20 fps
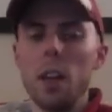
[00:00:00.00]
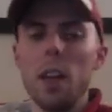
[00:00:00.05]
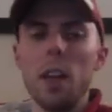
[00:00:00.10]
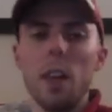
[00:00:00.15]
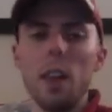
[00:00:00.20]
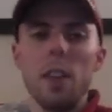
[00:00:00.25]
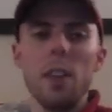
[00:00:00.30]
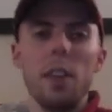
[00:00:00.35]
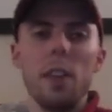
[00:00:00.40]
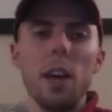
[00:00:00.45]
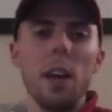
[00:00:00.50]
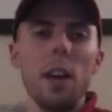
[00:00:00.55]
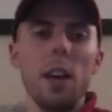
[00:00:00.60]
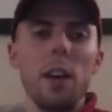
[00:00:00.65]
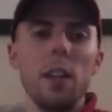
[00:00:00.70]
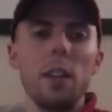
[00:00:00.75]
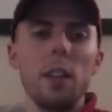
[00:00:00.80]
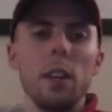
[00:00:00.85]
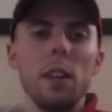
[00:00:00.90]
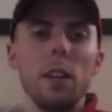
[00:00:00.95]

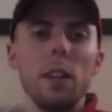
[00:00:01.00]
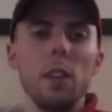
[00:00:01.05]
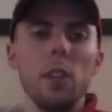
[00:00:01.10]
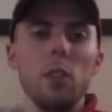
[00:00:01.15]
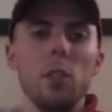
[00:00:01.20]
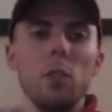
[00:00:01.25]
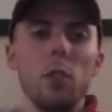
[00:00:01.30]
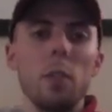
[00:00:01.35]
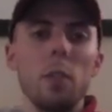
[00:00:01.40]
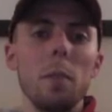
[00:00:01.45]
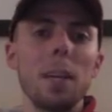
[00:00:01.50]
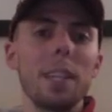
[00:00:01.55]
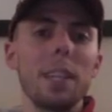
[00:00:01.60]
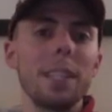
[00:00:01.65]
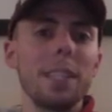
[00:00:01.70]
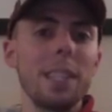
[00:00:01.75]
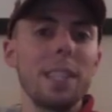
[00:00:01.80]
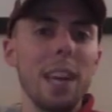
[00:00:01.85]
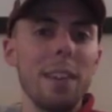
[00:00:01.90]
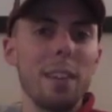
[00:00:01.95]
then you can make a
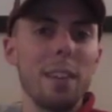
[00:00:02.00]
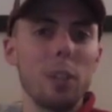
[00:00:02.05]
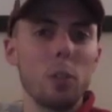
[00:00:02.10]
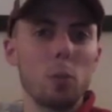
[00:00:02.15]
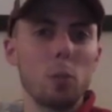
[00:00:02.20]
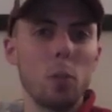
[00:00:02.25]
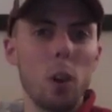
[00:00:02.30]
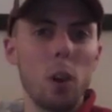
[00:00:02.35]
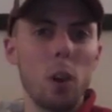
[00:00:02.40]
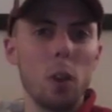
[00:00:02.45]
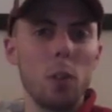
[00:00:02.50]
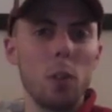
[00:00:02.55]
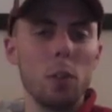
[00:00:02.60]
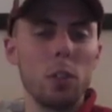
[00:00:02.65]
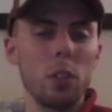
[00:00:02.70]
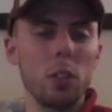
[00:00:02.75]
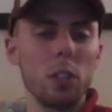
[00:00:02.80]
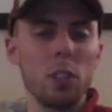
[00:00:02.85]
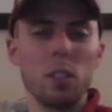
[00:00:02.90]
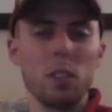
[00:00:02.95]
saving throw,
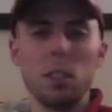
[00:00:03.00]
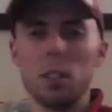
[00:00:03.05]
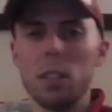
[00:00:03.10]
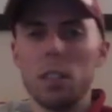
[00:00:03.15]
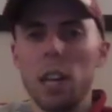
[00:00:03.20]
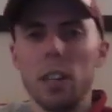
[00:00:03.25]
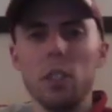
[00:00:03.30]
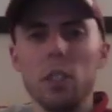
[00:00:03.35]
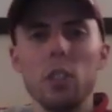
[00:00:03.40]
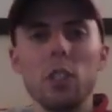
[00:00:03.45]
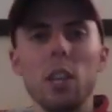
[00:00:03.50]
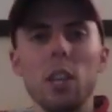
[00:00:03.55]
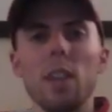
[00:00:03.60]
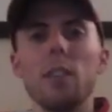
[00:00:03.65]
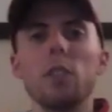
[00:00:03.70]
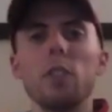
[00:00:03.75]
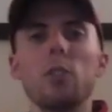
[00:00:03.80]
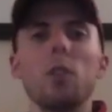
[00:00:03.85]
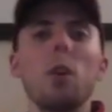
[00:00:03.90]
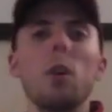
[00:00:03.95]
just a standard
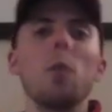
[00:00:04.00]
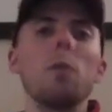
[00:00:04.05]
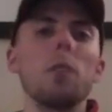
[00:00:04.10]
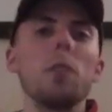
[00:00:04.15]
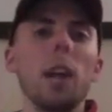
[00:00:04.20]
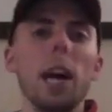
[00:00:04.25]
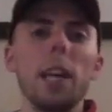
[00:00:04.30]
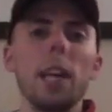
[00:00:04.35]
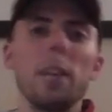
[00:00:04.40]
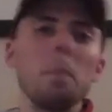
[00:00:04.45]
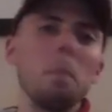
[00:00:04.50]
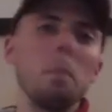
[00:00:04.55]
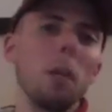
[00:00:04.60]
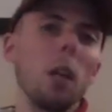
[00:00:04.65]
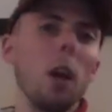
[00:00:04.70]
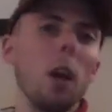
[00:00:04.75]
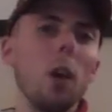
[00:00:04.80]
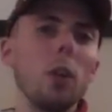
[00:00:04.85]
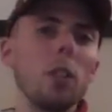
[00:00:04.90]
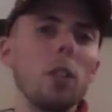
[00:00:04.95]
saving throw. 9 and
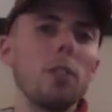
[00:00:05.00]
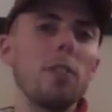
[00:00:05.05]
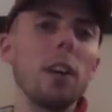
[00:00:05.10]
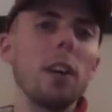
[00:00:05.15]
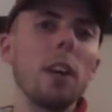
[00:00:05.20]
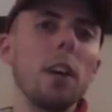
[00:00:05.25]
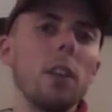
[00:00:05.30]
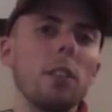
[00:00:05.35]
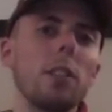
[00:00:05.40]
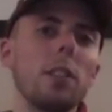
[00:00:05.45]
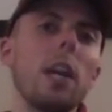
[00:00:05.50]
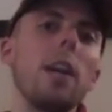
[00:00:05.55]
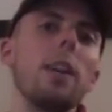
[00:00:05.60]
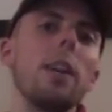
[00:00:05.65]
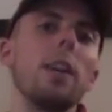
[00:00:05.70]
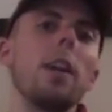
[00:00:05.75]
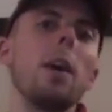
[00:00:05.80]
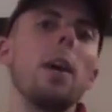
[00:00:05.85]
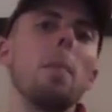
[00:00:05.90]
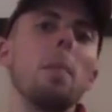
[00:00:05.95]
below is fail,
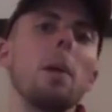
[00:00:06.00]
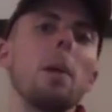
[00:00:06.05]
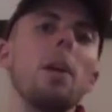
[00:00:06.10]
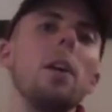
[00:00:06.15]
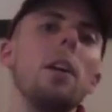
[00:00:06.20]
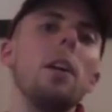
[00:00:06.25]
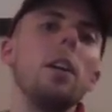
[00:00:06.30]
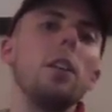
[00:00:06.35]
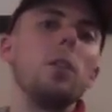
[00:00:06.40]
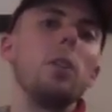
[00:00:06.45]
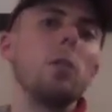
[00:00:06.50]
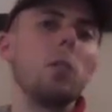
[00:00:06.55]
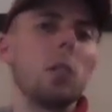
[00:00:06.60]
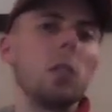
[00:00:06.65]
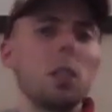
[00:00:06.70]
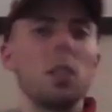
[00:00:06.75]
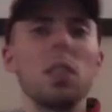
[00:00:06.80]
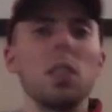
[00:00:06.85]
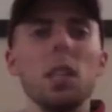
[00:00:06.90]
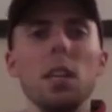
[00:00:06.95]
10 and up, you
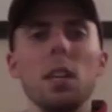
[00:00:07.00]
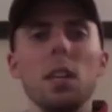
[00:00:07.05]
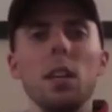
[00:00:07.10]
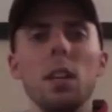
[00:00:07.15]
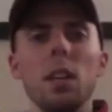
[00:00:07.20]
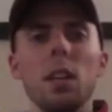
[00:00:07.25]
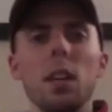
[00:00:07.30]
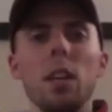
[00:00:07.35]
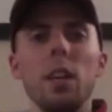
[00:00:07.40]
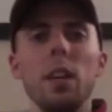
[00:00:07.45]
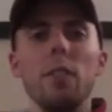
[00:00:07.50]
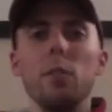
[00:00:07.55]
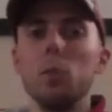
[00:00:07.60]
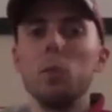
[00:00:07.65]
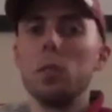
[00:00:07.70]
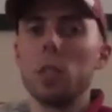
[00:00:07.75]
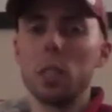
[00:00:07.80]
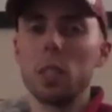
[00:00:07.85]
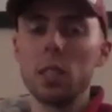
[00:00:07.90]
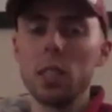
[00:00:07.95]
succeed. If
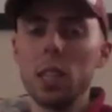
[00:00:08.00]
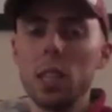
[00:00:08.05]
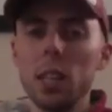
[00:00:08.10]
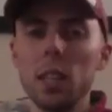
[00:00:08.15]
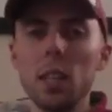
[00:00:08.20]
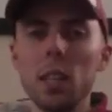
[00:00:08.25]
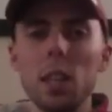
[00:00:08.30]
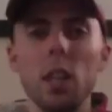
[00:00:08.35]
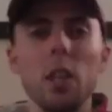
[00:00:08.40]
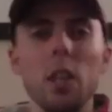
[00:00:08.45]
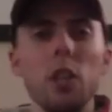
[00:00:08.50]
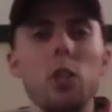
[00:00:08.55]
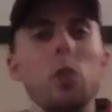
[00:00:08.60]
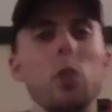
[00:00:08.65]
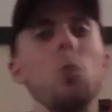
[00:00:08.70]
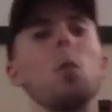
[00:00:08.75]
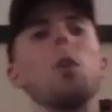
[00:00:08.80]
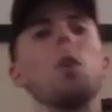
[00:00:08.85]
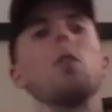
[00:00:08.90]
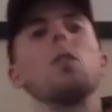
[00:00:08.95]
you succeed,
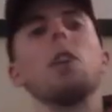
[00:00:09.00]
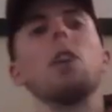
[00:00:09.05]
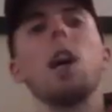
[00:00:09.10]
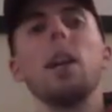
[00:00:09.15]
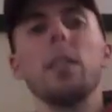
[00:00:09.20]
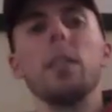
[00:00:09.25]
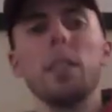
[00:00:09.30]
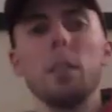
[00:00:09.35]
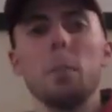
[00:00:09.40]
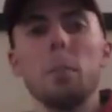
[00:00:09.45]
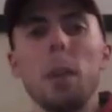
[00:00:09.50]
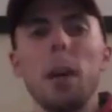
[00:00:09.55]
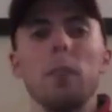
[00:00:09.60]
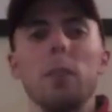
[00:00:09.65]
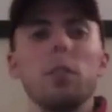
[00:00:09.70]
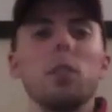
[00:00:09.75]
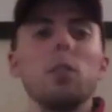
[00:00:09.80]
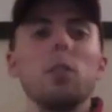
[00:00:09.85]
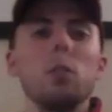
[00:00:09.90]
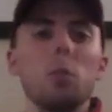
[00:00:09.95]
you are not
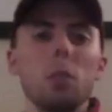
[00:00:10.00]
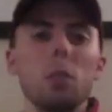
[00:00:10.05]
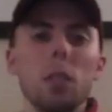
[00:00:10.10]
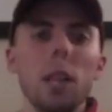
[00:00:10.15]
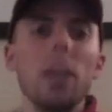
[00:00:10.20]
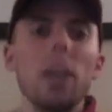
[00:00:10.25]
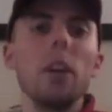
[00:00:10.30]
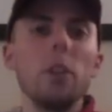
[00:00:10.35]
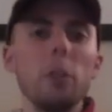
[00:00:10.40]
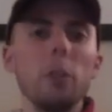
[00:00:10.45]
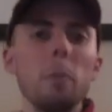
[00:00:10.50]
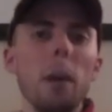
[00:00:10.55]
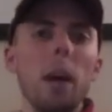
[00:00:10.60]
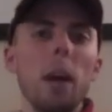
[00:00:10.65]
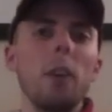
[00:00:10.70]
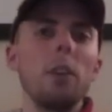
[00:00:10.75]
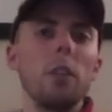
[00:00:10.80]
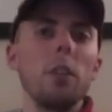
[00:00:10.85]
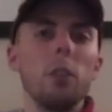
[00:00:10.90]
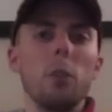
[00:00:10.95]
dismounted, you stay on your
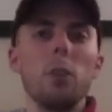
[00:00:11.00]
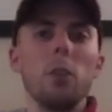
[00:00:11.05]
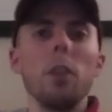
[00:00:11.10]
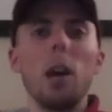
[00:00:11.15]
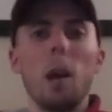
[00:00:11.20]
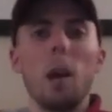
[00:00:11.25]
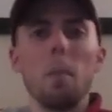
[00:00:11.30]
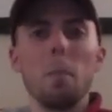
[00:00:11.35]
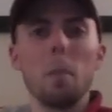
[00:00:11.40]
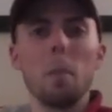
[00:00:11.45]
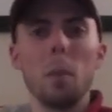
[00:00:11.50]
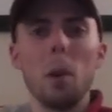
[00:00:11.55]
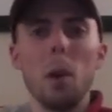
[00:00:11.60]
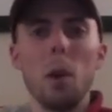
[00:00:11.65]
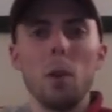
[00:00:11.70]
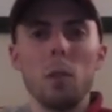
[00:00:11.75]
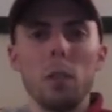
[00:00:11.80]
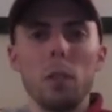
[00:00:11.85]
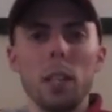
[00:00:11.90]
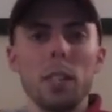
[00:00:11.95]
mount, and you're not
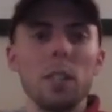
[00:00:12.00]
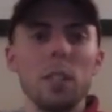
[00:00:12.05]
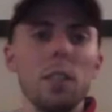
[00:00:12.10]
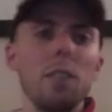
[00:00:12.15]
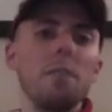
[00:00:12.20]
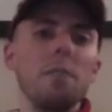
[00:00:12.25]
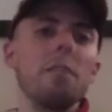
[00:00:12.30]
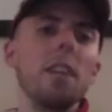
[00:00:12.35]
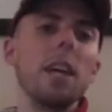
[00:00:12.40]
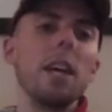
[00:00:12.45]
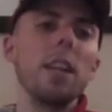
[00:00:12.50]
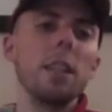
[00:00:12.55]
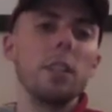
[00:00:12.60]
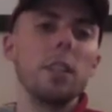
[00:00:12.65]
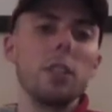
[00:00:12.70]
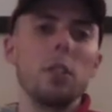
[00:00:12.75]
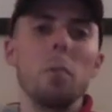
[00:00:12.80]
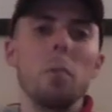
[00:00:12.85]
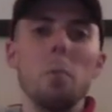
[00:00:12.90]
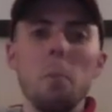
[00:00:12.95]
prone. That's an
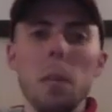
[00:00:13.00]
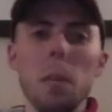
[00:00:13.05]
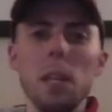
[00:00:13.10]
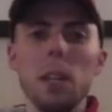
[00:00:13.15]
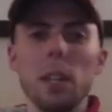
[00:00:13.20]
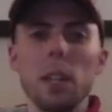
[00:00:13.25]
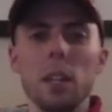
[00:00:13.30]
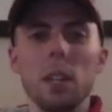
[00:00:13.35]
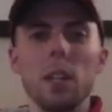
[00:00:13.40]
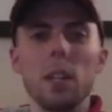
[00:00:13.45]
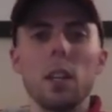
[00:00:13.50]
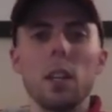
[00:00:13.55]
advantage to being